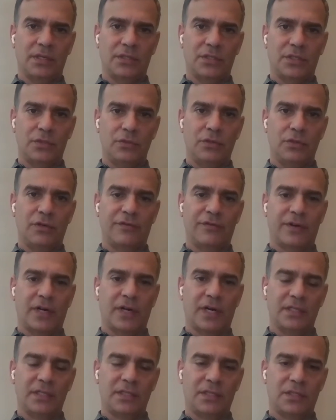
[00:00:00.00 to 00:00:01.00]
suited for
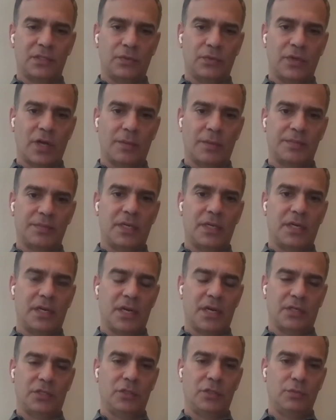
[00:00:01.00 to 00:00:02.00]
us. So we opted
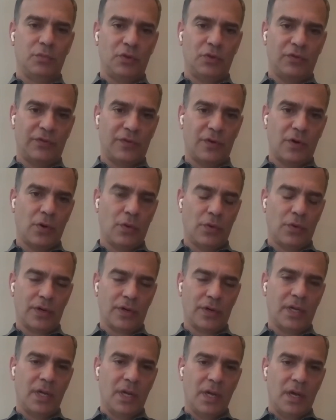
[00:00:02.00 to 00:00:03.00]
not to move
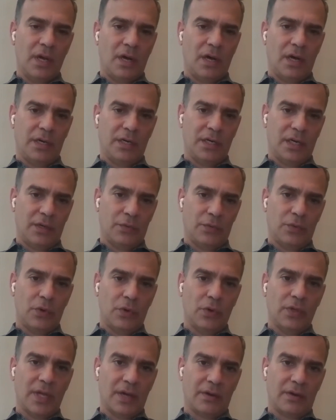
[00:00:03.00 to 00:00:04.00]
forward on
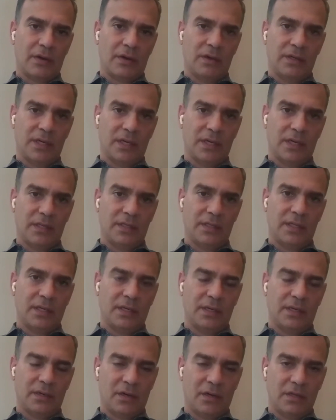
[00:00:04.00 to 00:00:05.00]
rollout
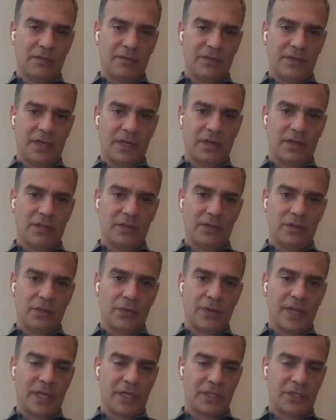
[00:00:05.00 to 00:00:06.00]
on all of the other
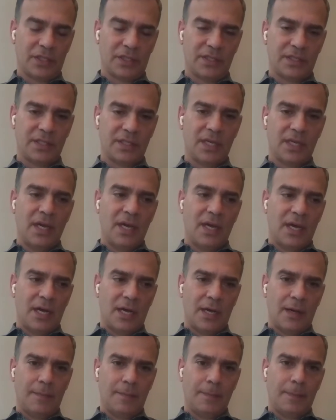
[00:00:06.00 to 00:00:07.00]
locations.
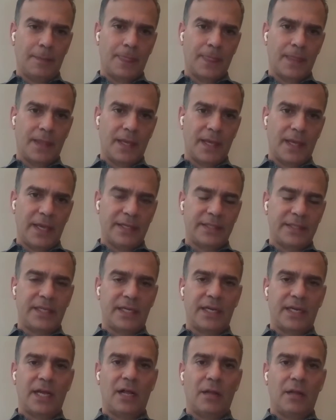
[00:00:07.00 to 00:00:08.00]
It
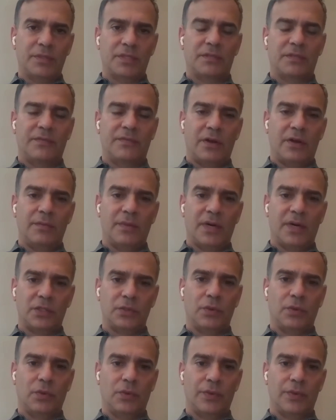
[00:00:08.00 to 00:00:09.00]
did help us very much
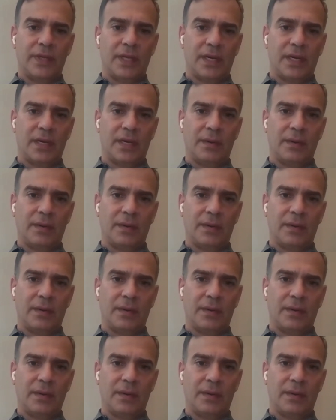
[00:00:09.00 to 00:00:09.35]
when